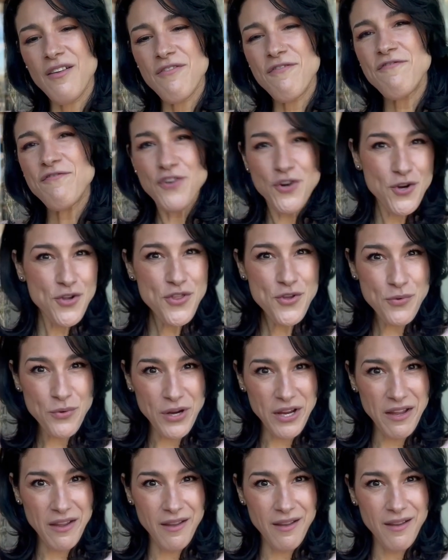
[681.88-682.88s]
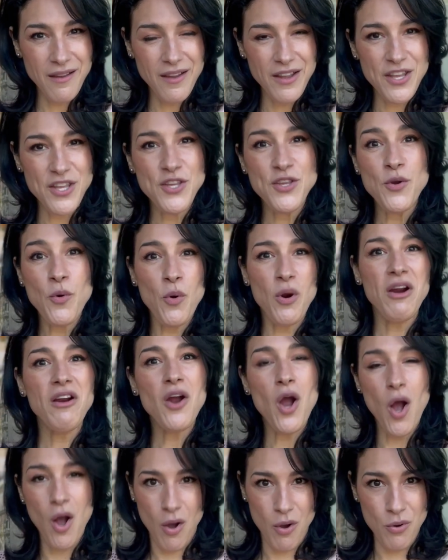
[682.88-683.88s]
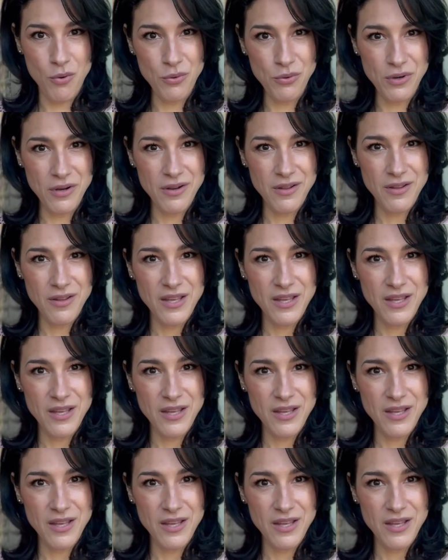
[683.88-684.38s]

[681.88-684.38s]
furthering your own